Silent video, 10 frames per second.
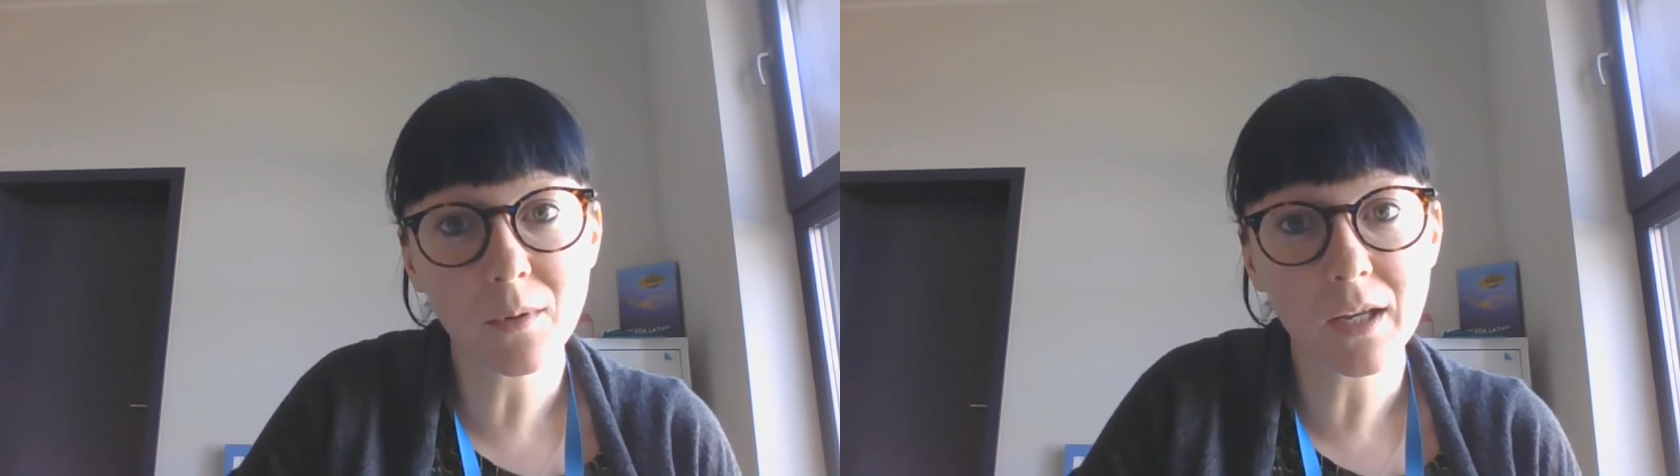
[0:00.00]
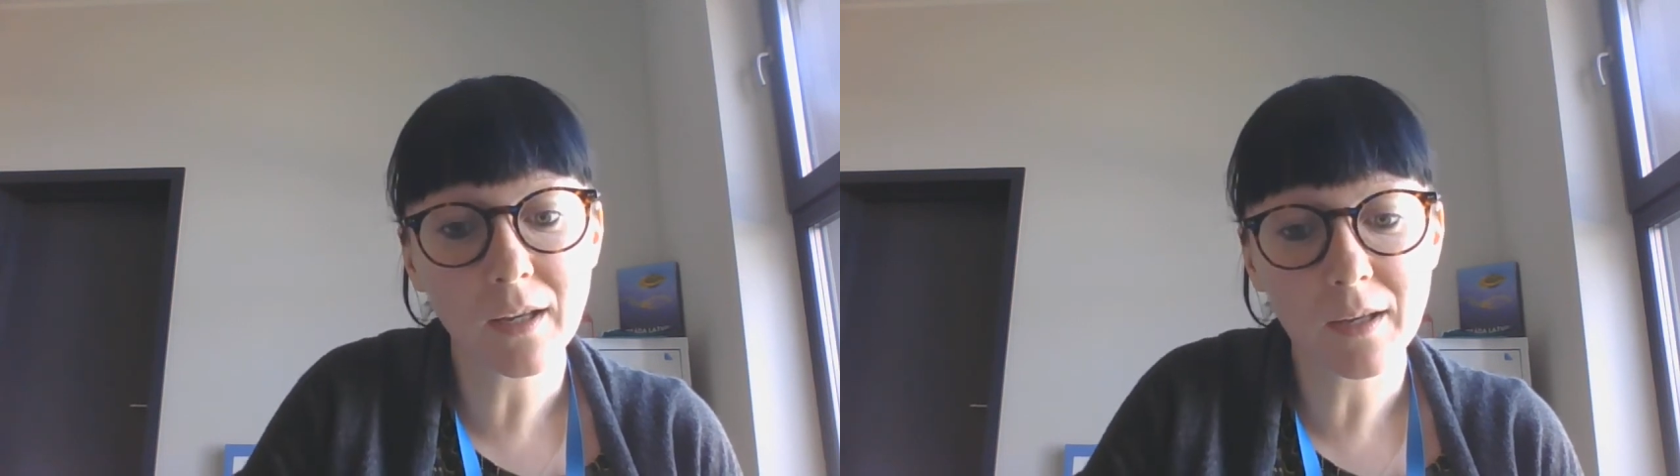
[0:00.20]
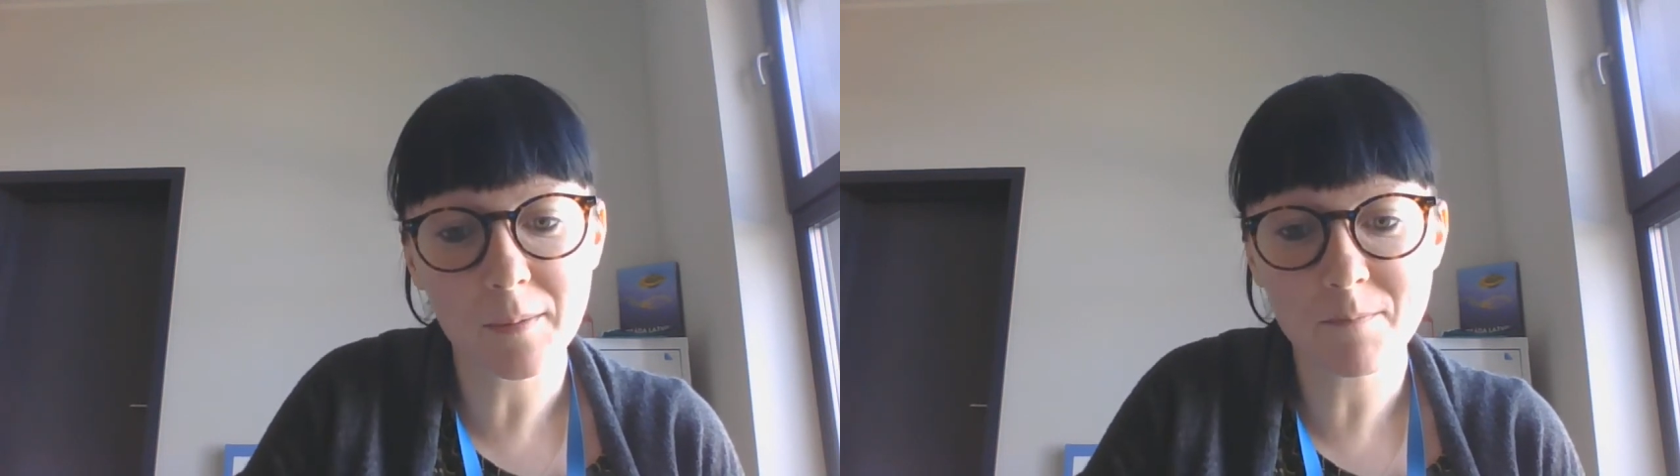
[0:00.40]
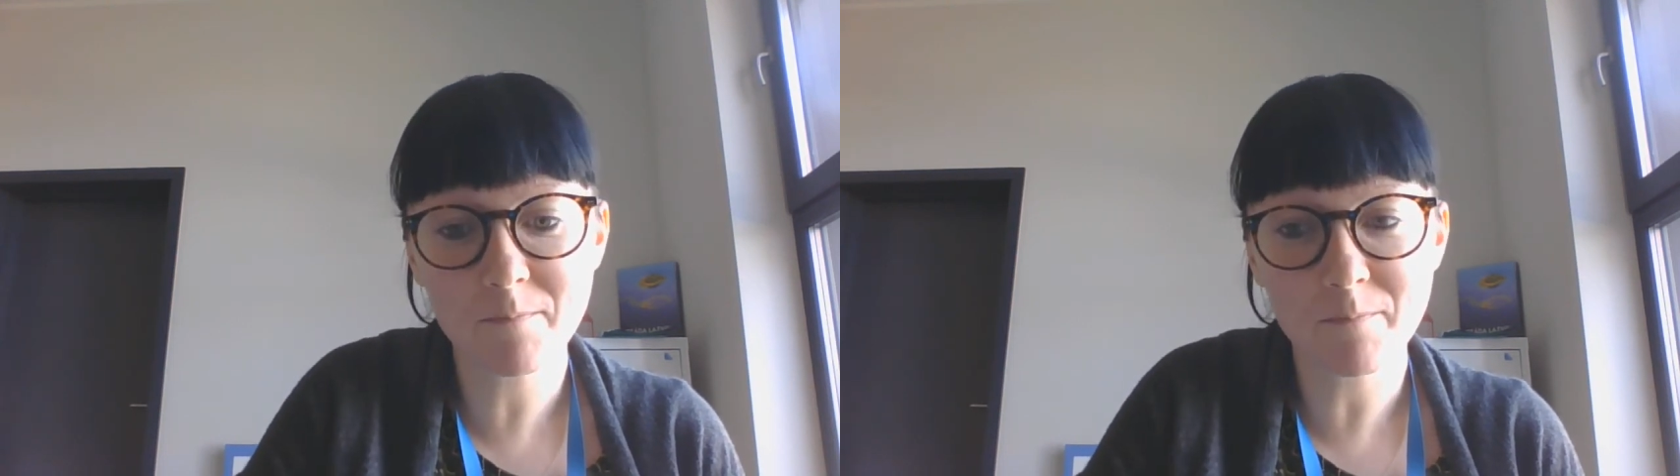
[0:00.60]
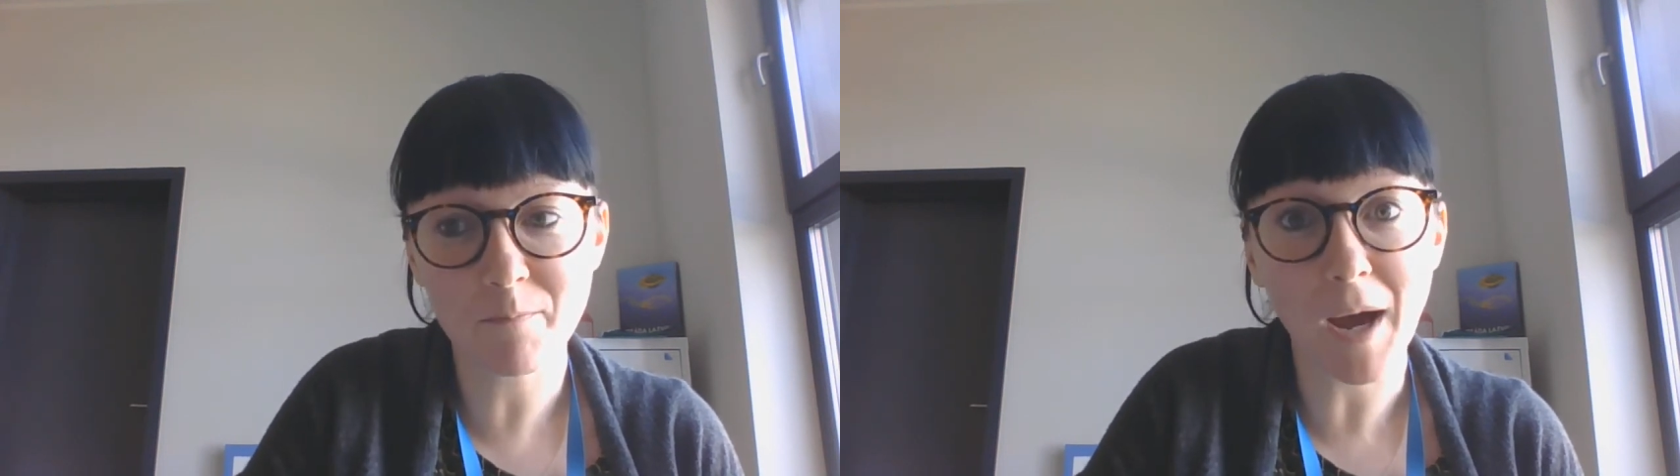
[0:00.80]
week.
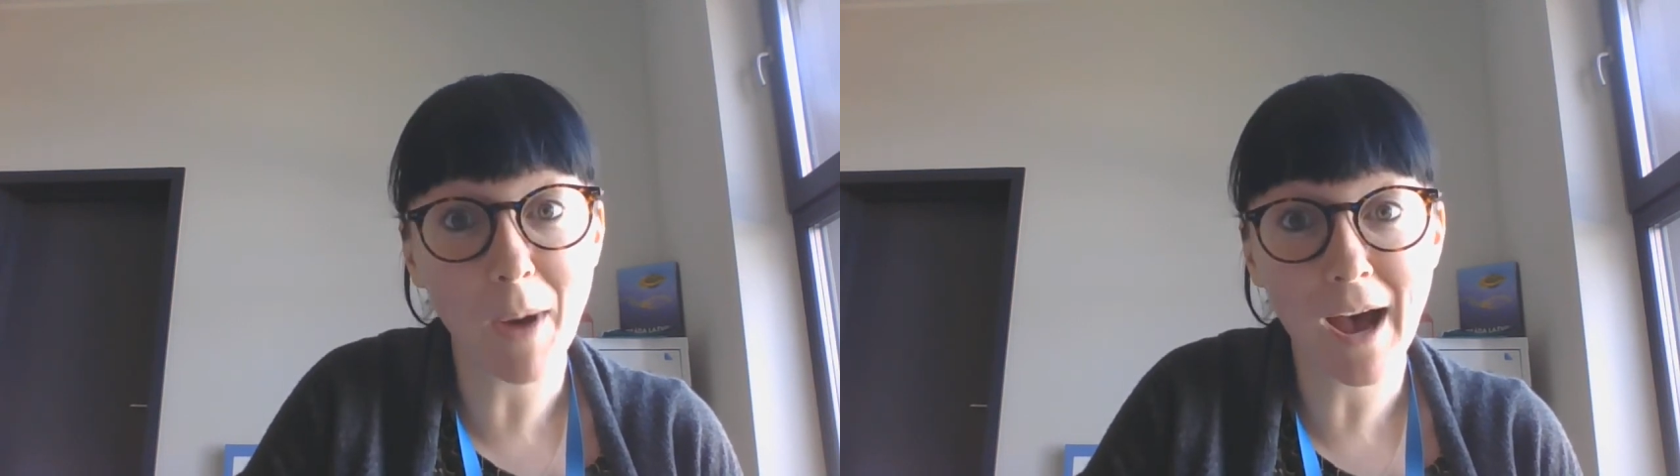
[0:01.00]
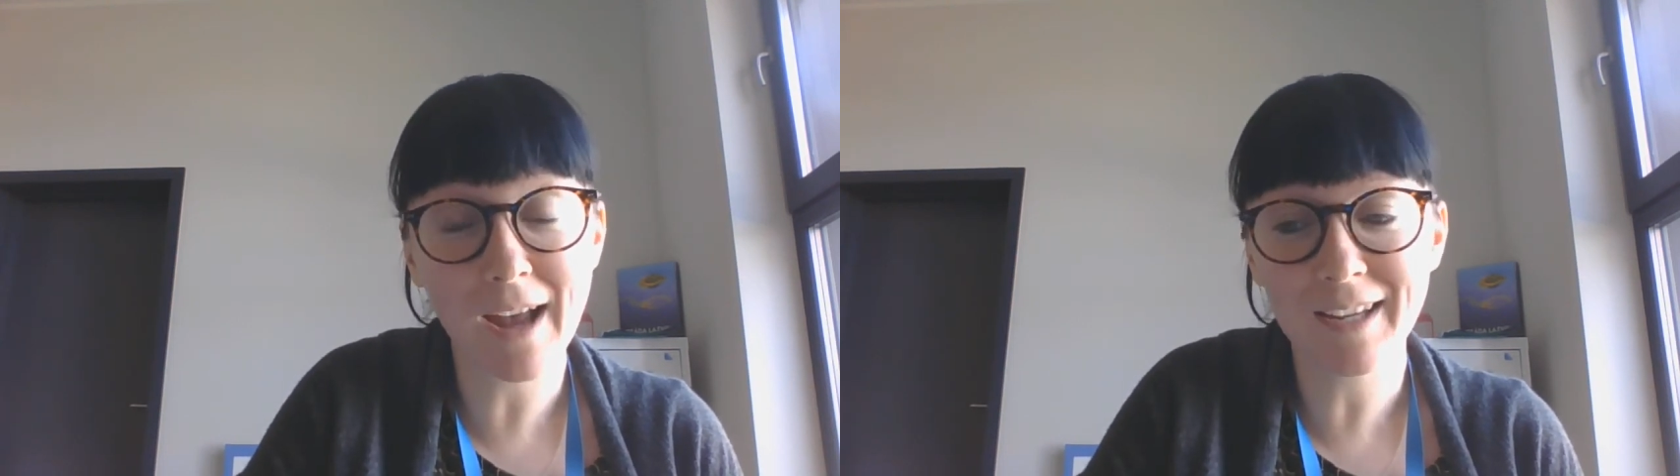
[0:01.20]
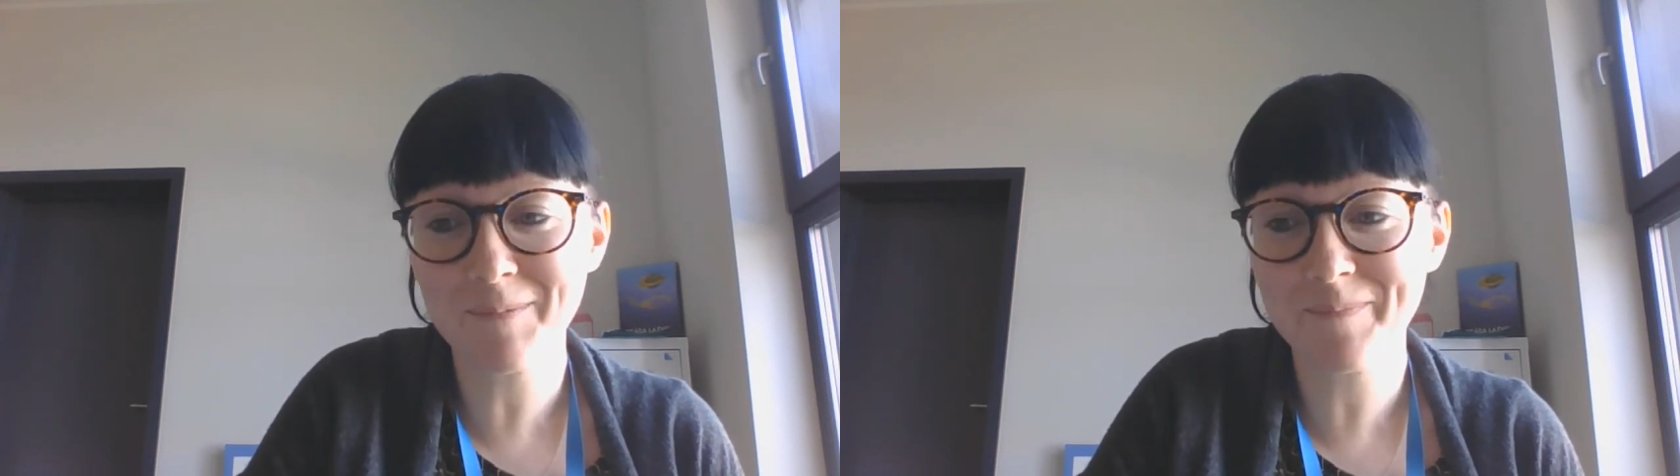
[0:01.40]
Bye bye.